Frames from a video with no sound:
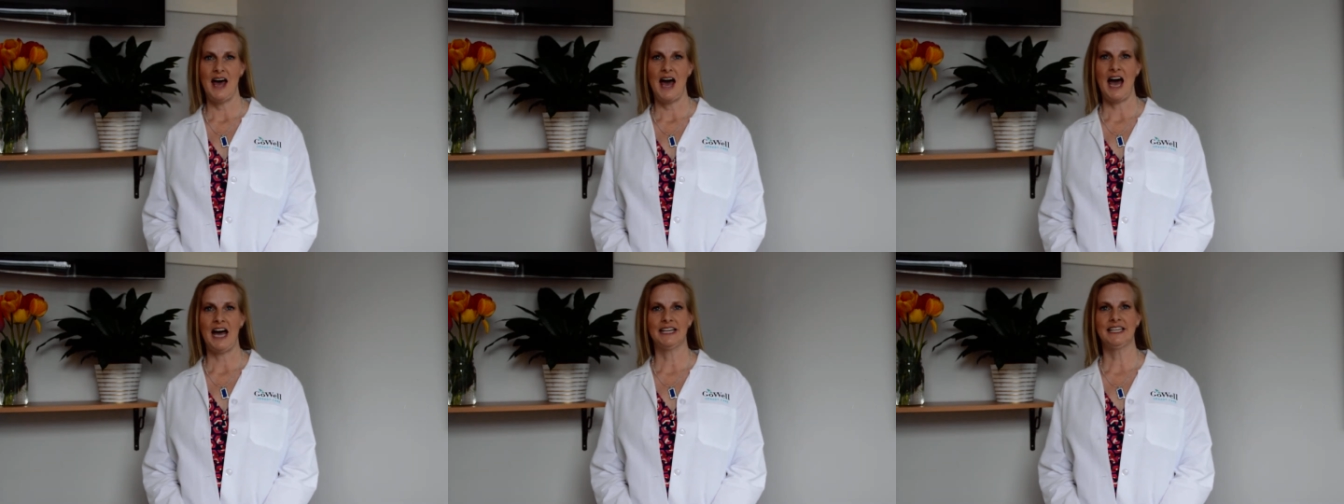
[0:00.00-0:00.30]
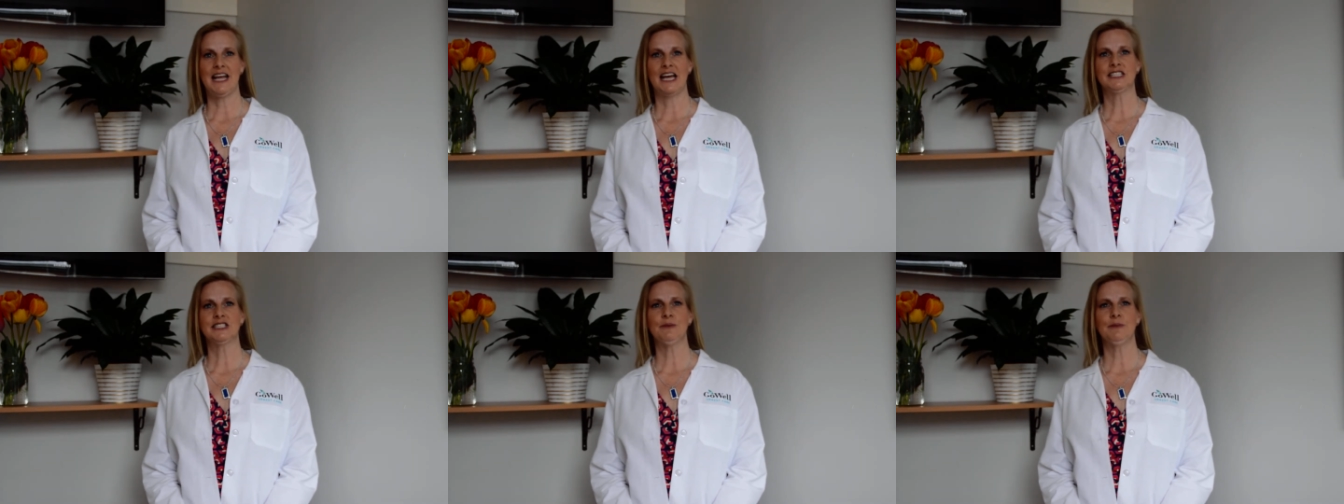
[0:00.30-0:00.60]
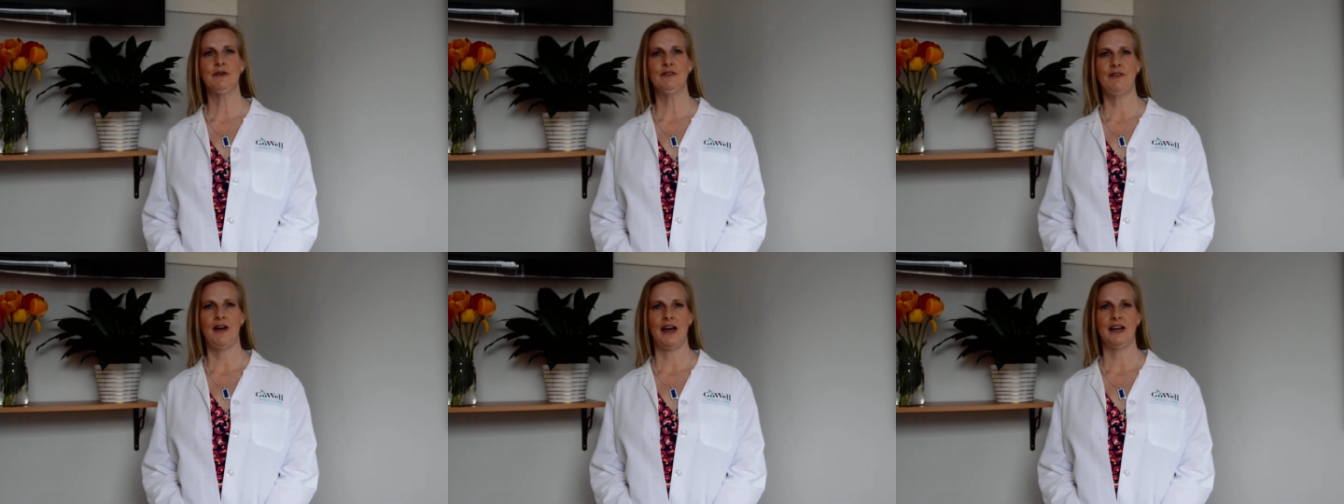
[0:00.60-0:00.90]
I'd like to
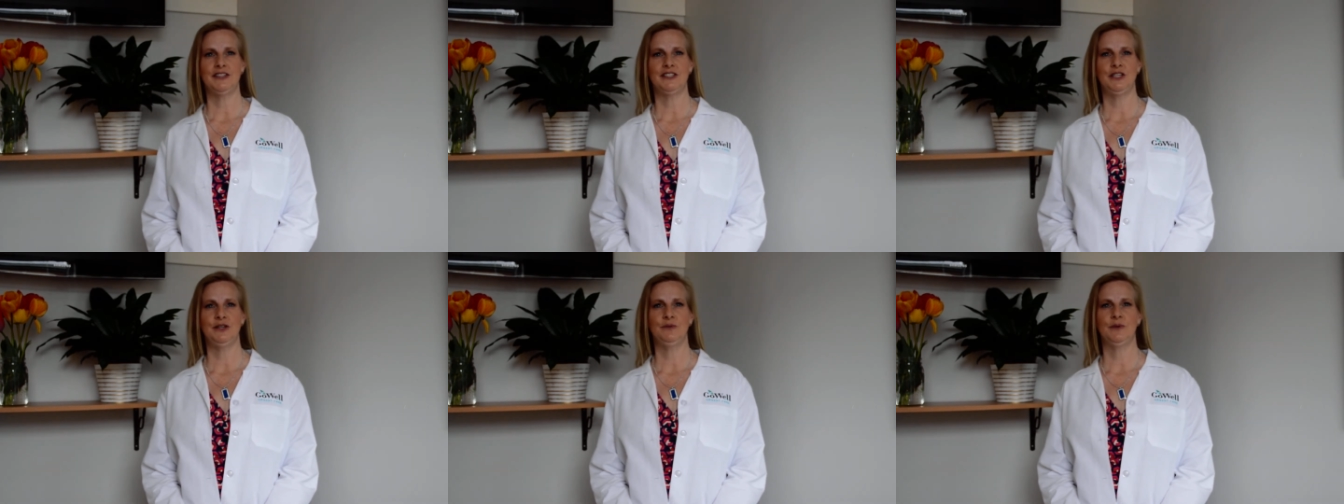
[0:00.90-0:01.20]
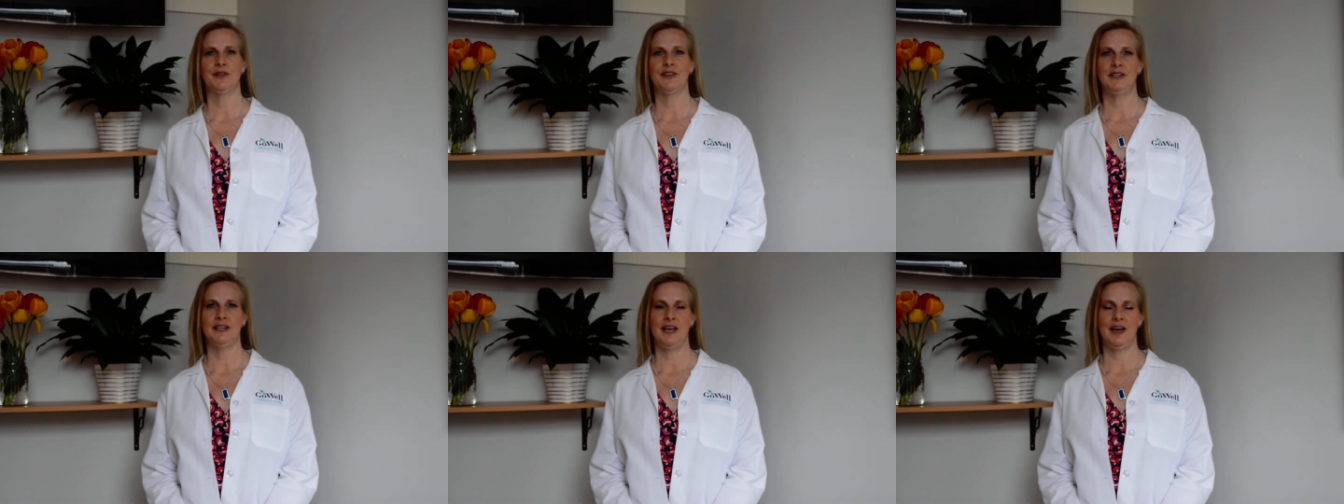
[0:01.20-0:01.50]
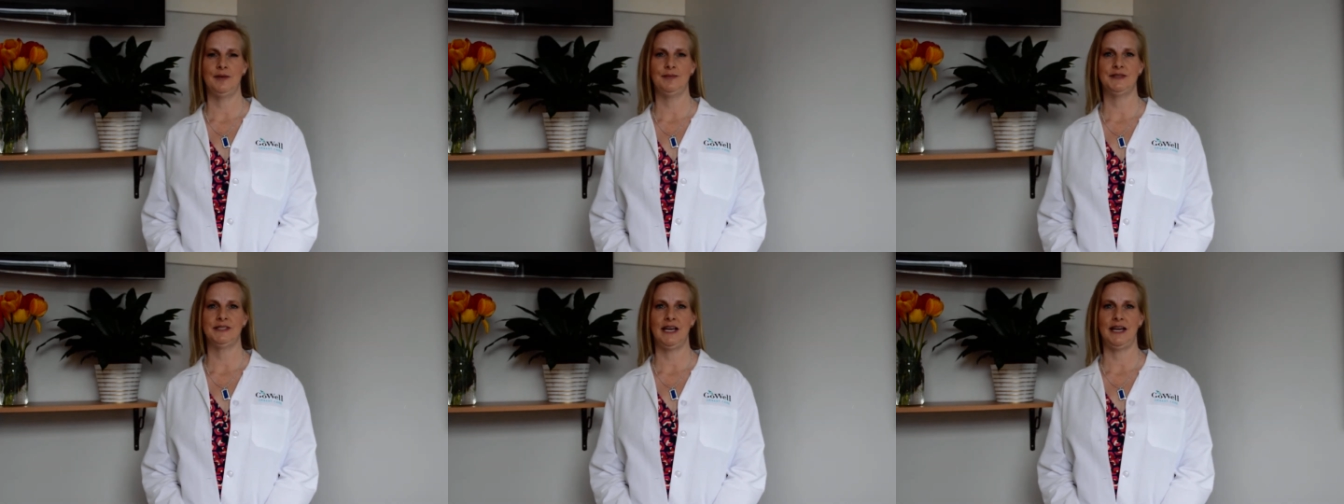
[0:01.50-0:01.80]
provide you with an
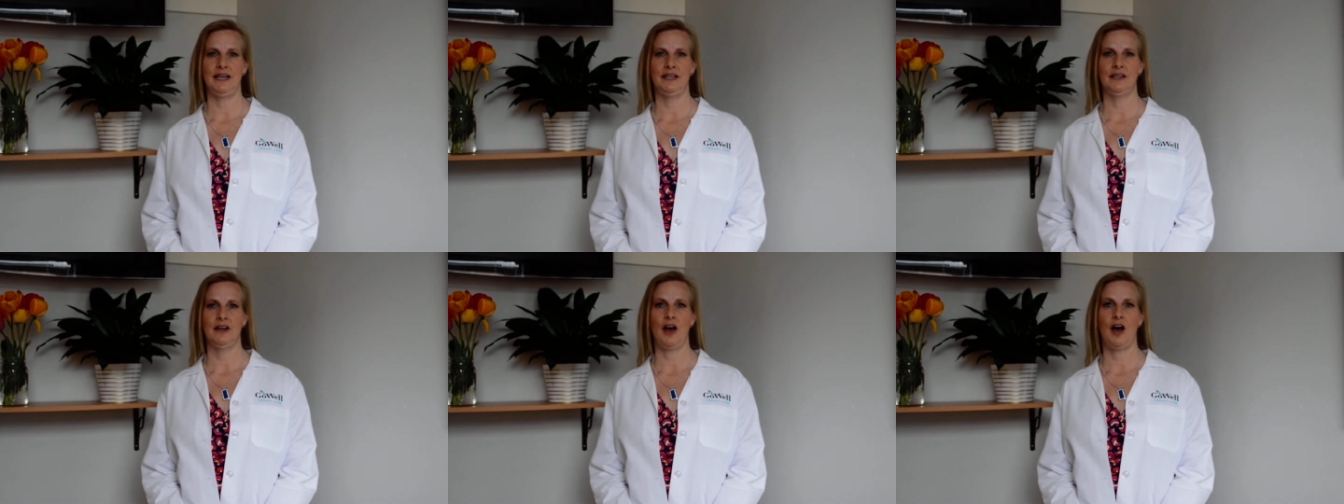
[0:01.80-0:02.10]
update